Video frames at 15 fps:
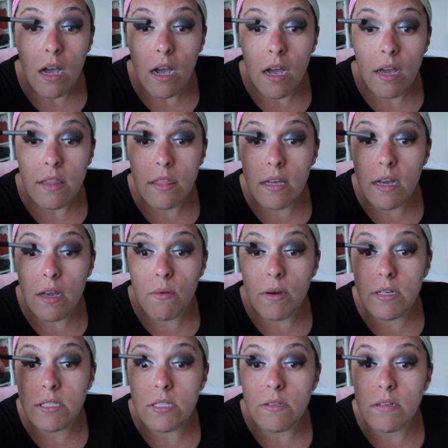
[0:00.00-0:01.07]
I think I
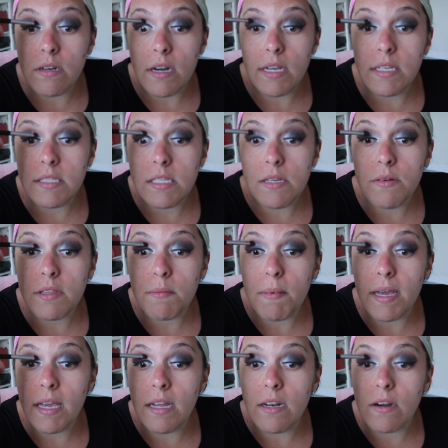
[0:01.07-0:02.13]
went too crazy with
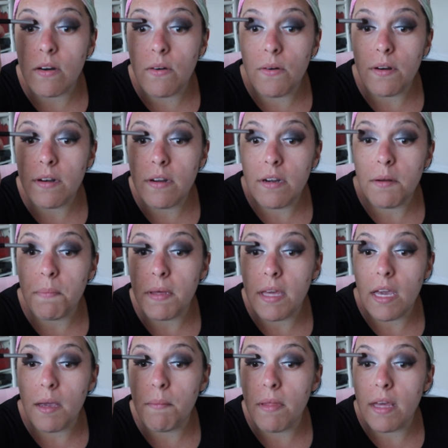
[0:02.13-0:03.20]
my inner corner. It
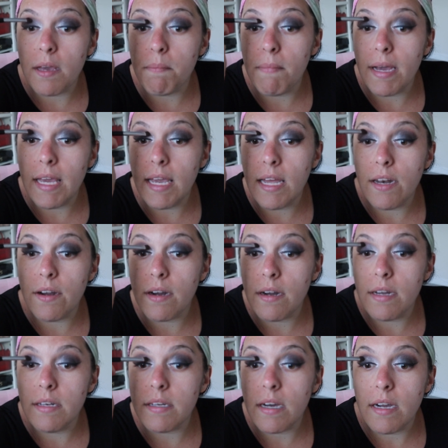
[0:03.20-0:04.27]
became like my inner
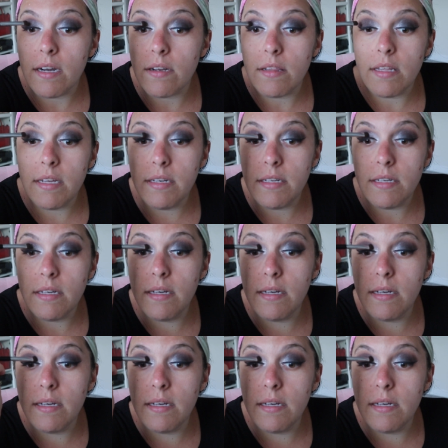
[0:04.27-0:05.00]
entire lid.